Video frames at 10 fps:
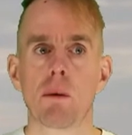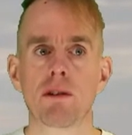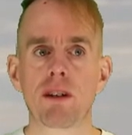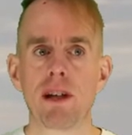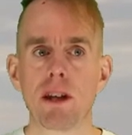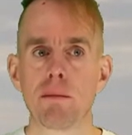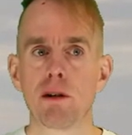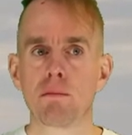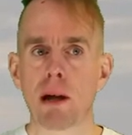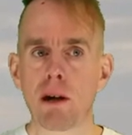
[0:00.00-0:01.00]
We'll see that the
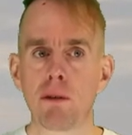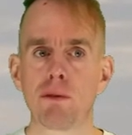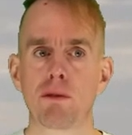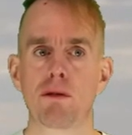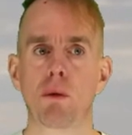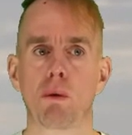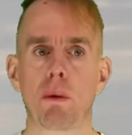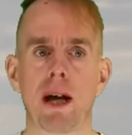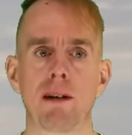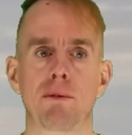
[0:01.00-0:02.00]
most powerful tool
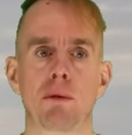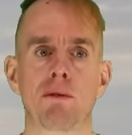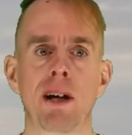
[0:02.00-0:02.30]
we have to